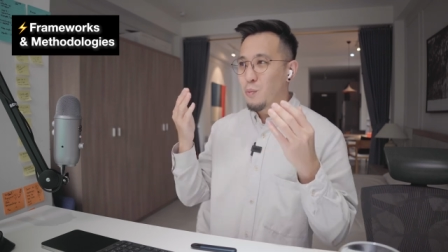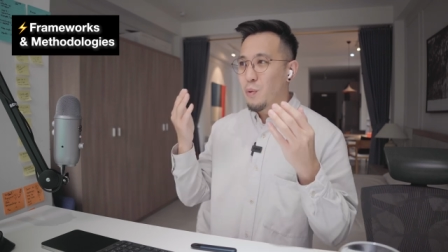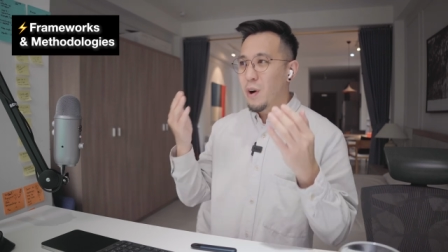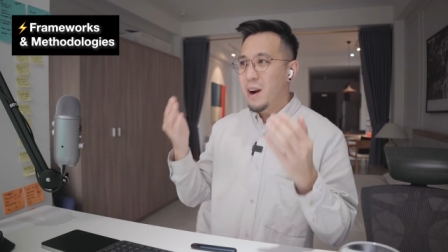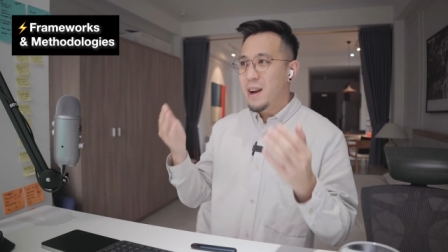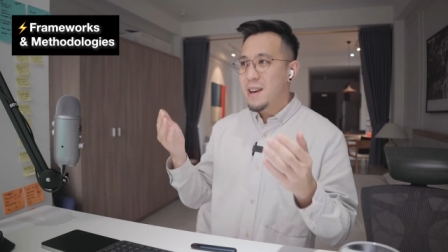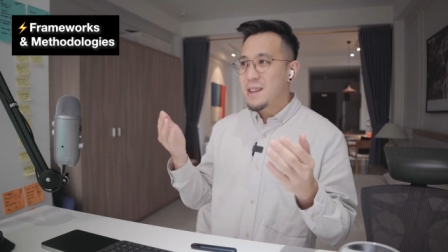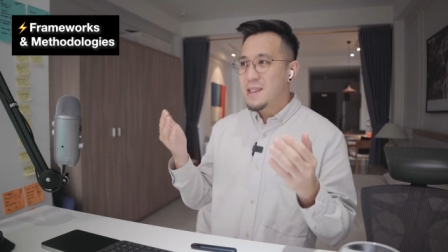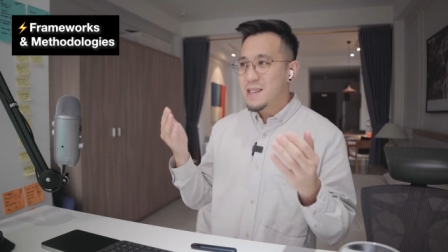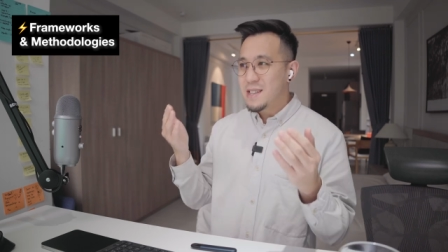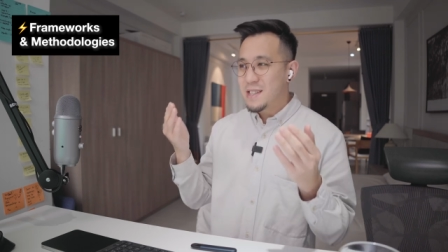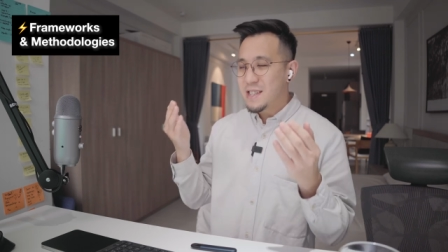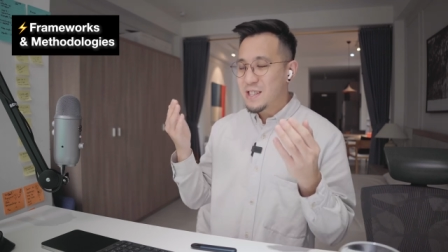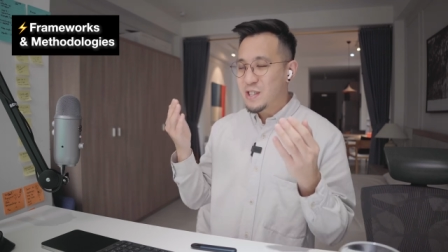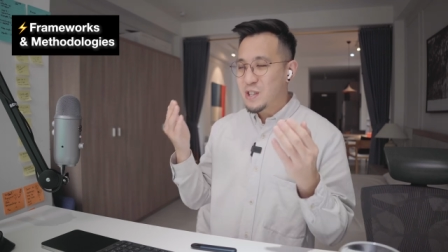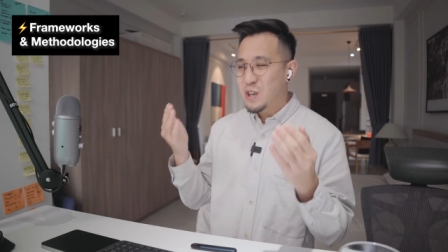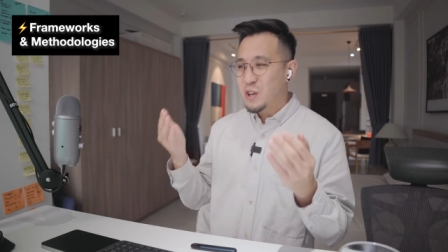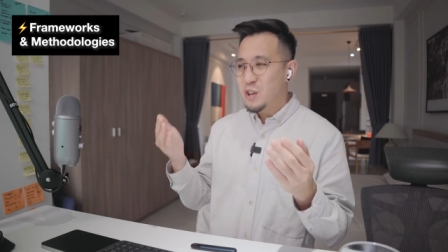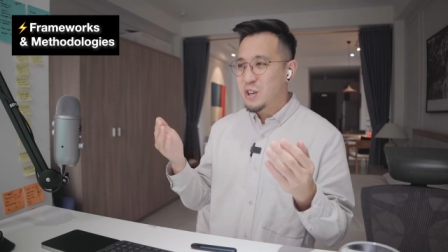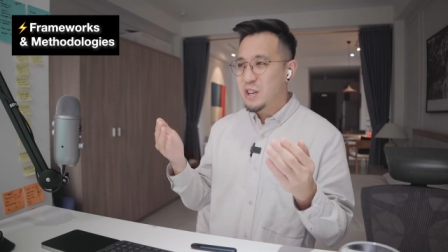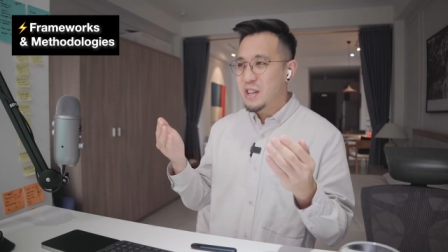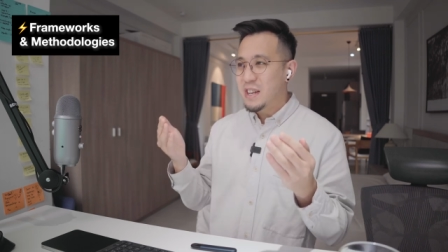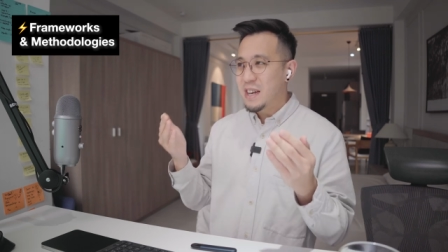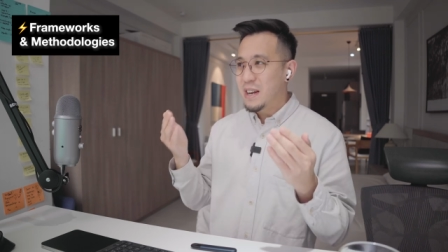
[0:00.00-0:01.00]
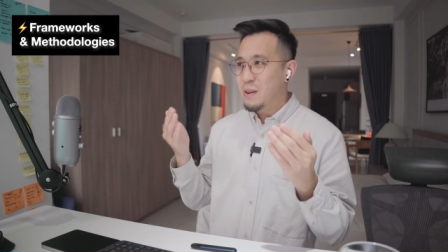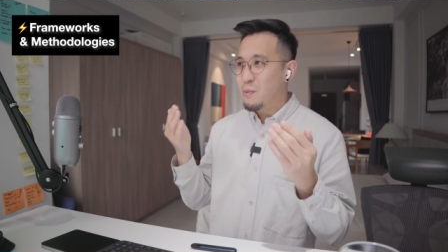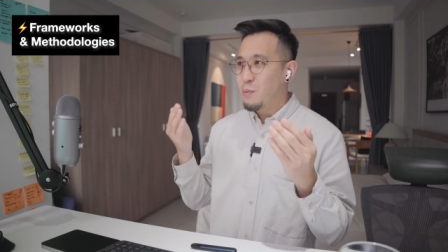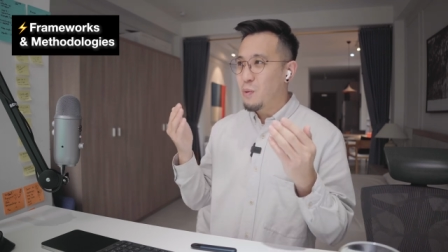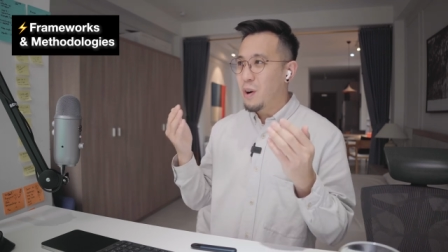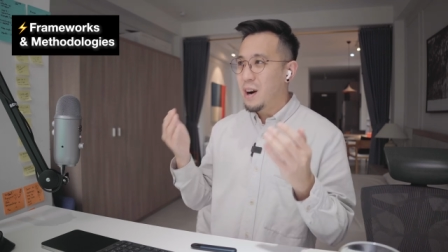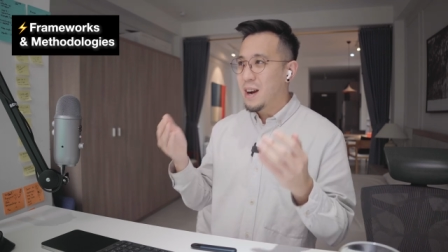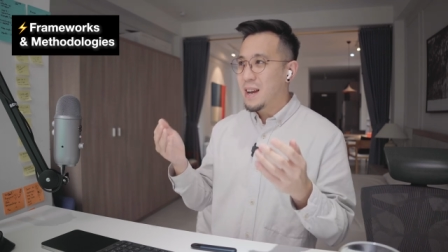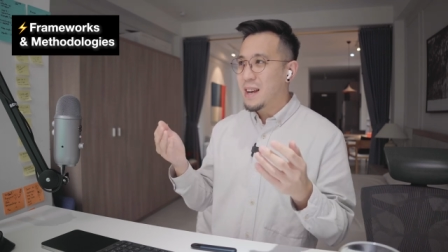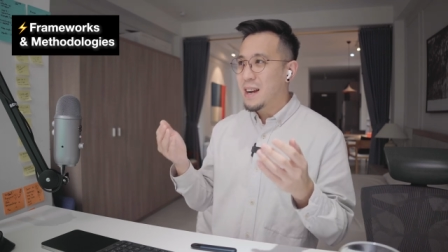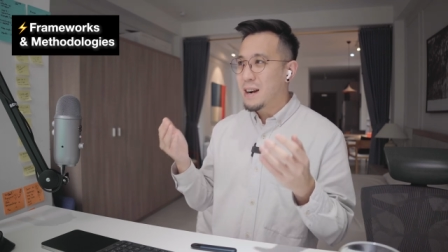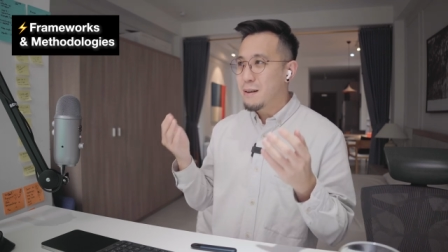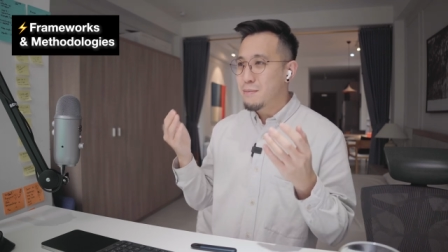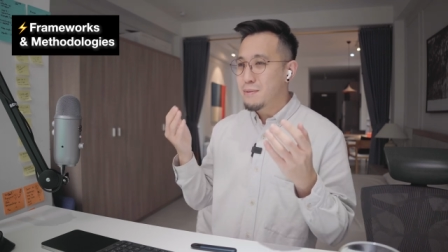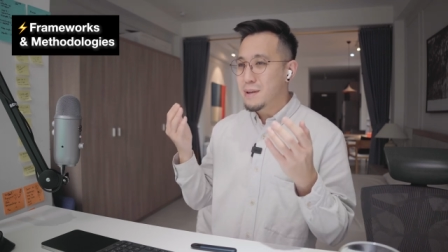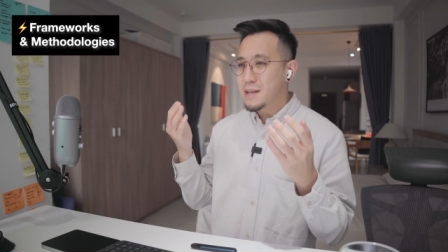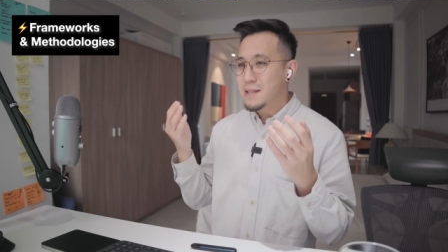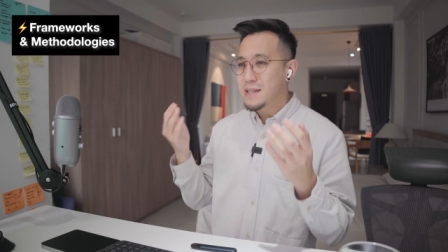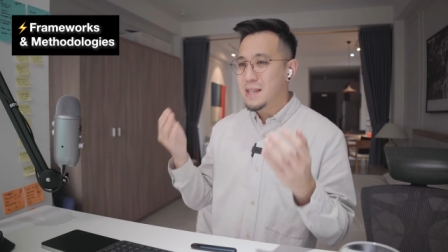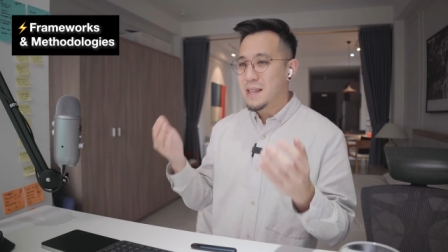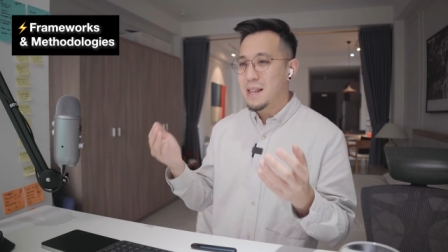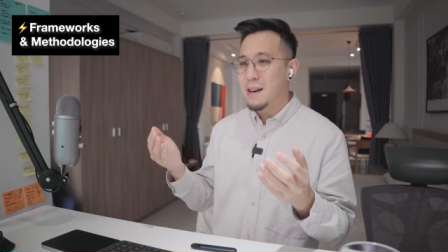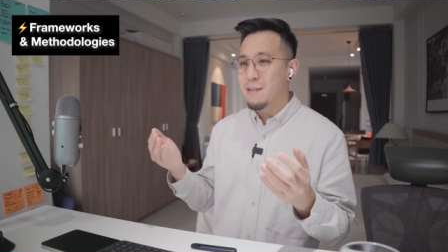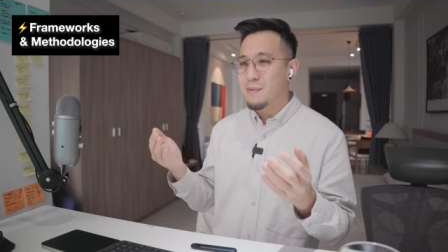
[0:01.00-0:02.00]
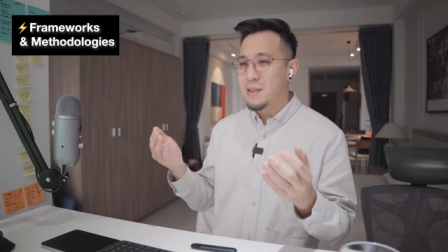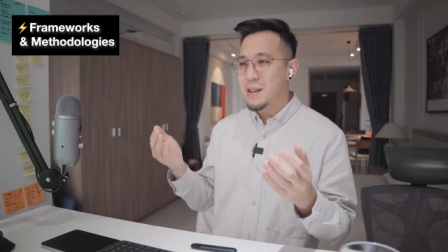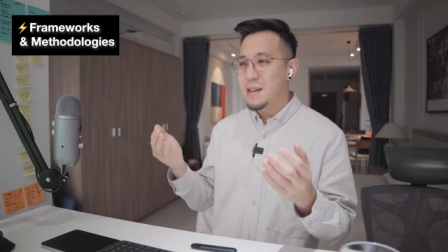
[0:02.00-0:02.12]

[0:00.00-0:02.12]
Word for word: Why this is good and why companies love